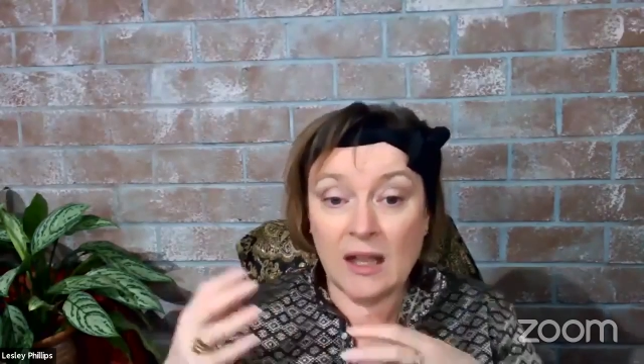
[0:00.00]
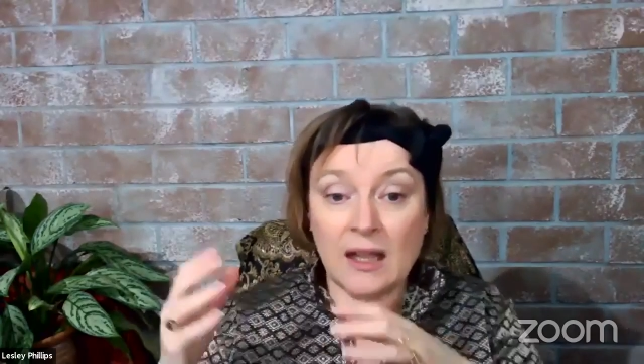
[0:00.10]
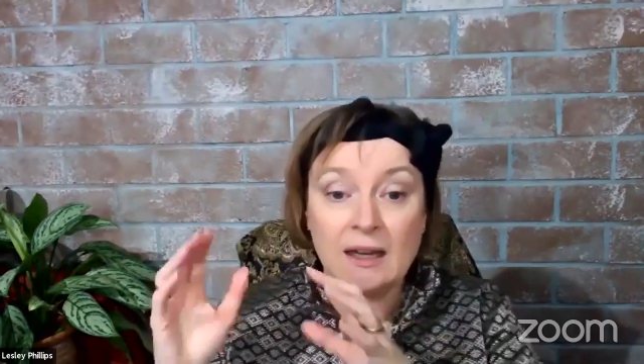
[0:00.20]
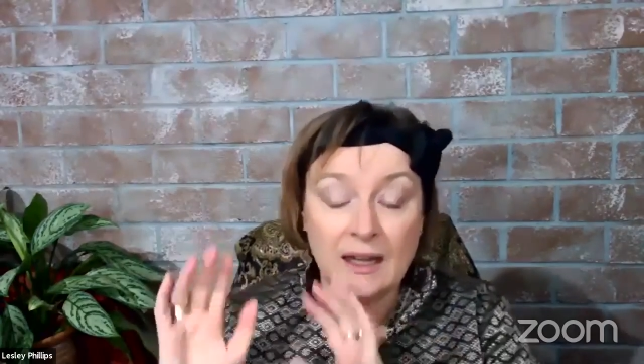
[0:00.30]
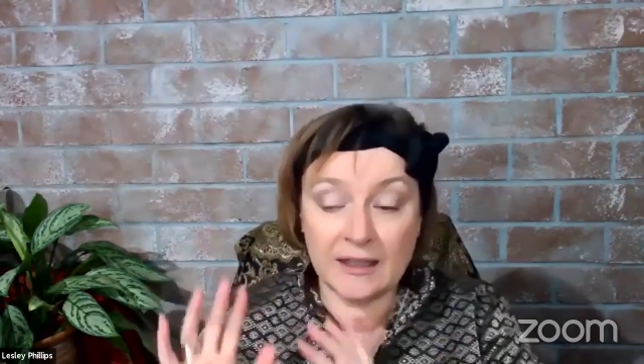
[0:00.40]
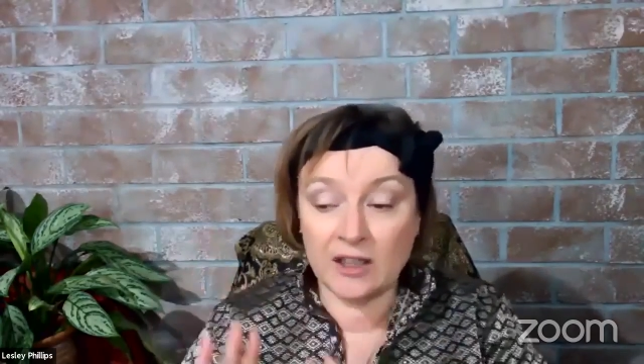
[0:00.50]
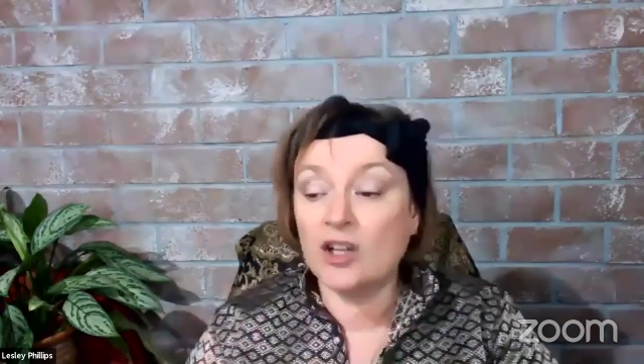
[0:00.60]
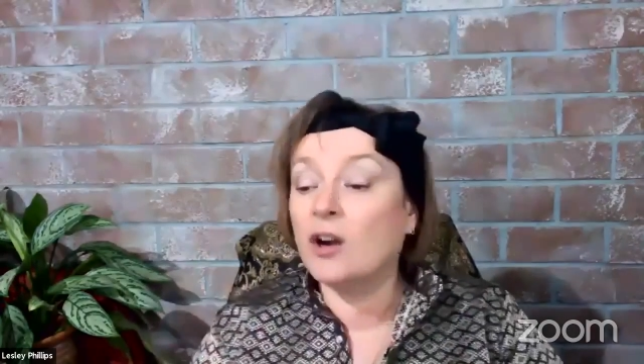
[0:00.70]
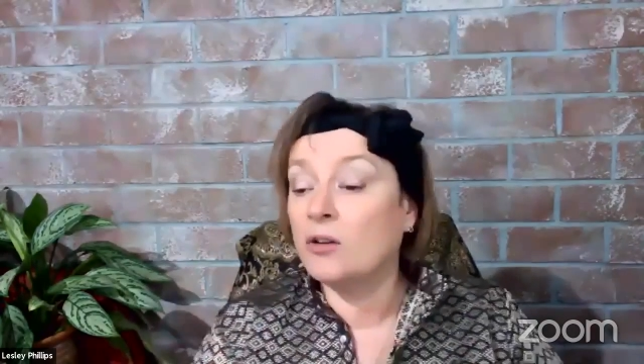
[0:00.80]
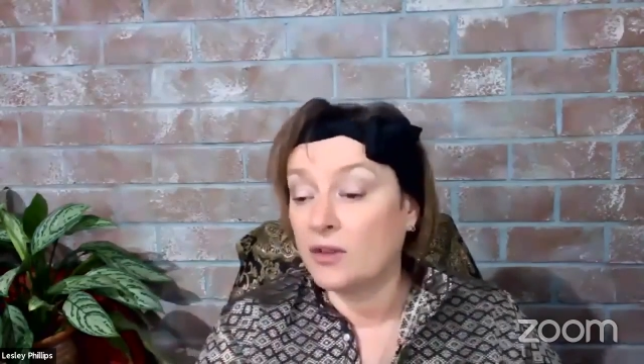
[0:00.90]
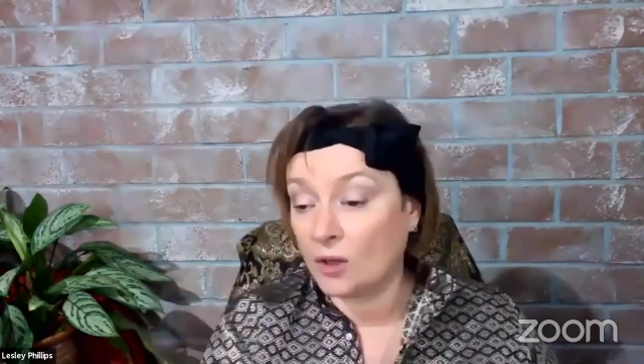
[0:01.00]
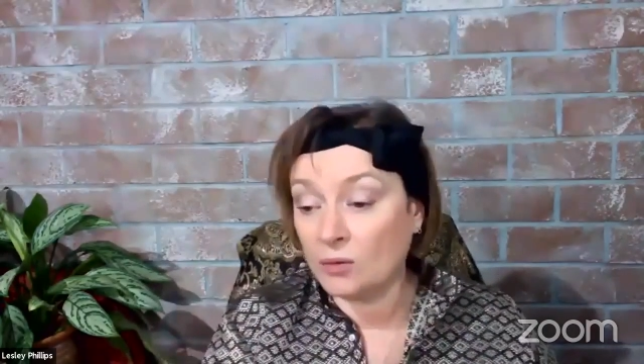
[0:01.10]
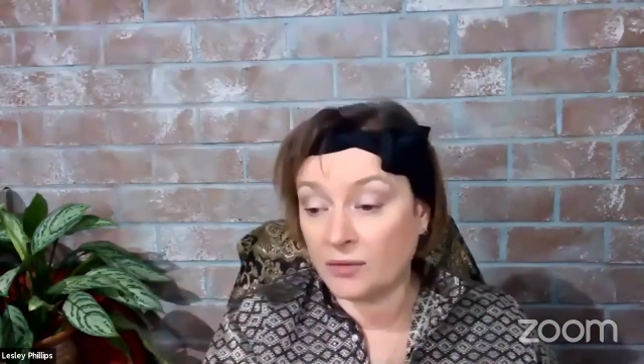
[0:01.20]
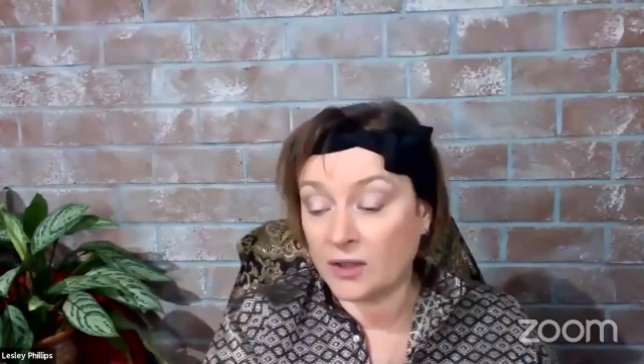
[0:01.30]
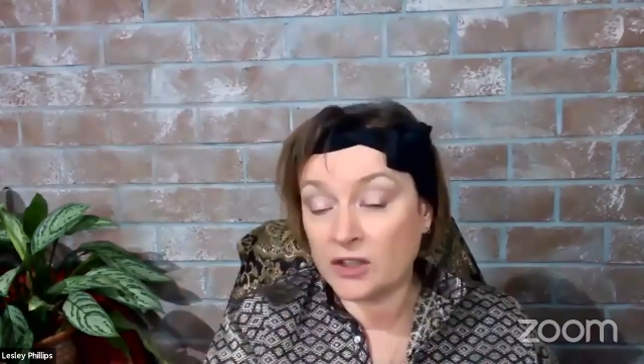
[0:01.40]
and letting go of an old
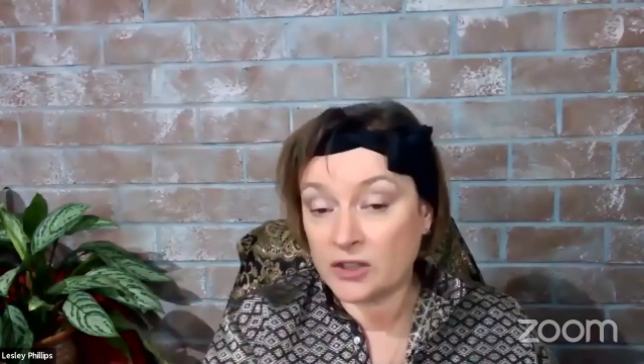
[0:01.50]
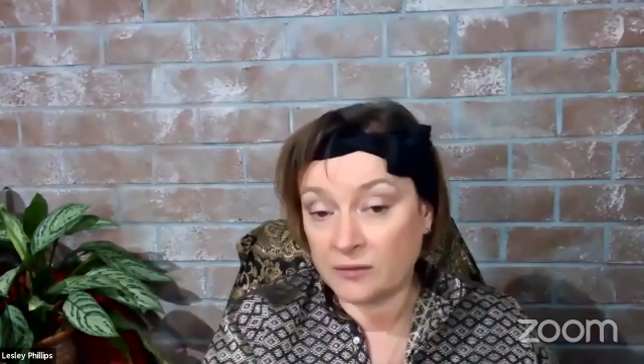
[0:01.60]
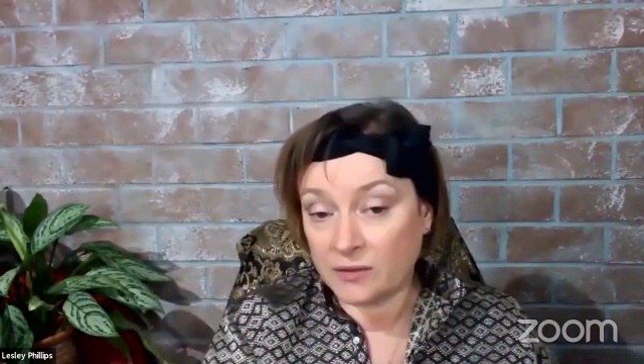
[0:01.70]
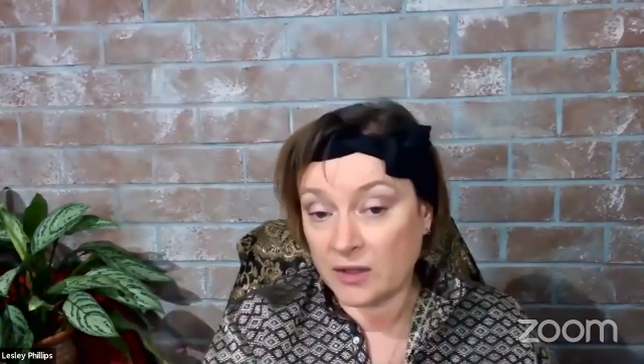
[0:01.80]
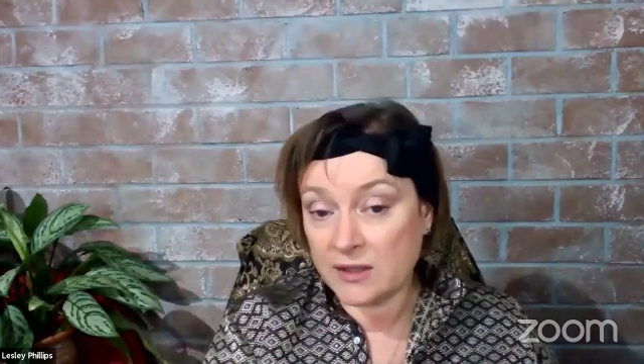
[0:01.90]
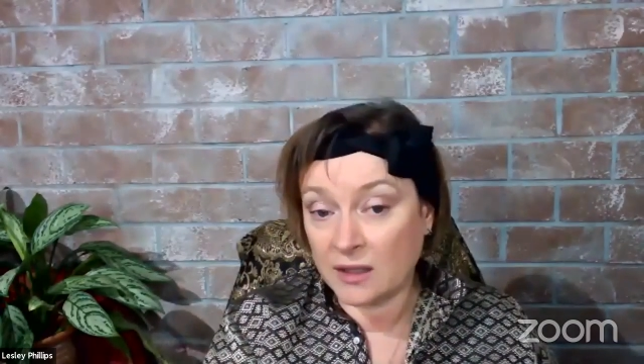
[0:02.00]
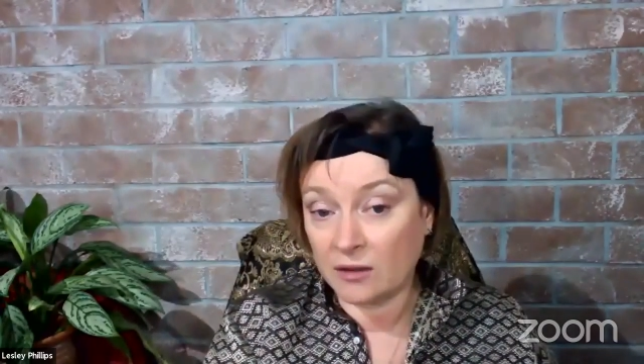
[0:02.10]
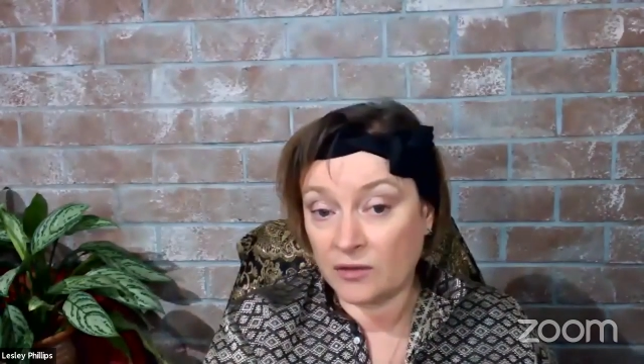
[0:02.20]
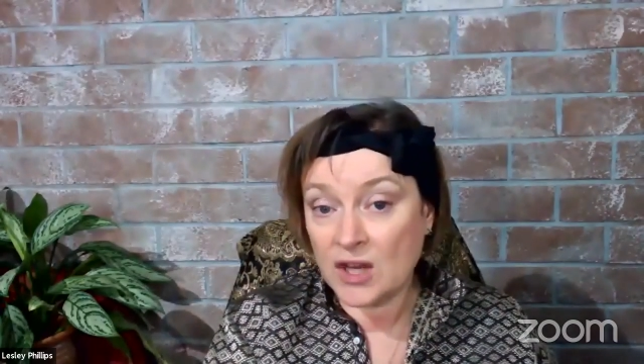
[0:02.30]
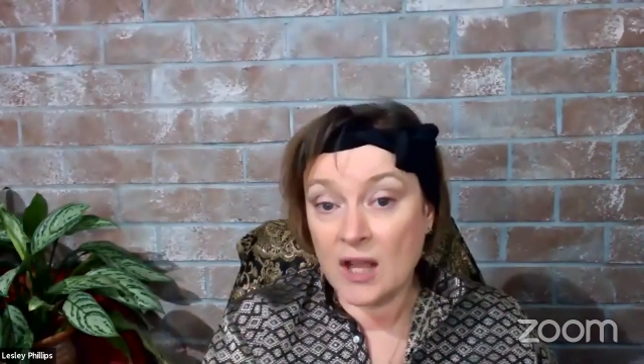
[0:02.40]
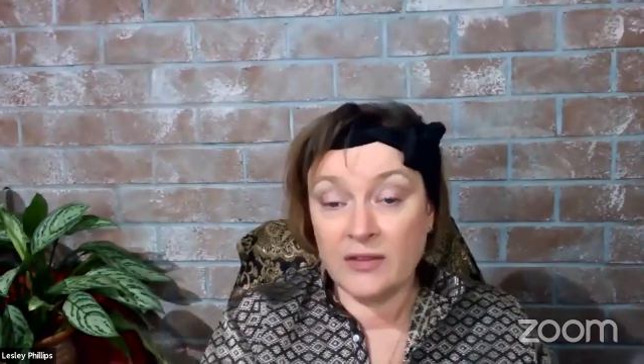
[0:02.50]
version of ourselves.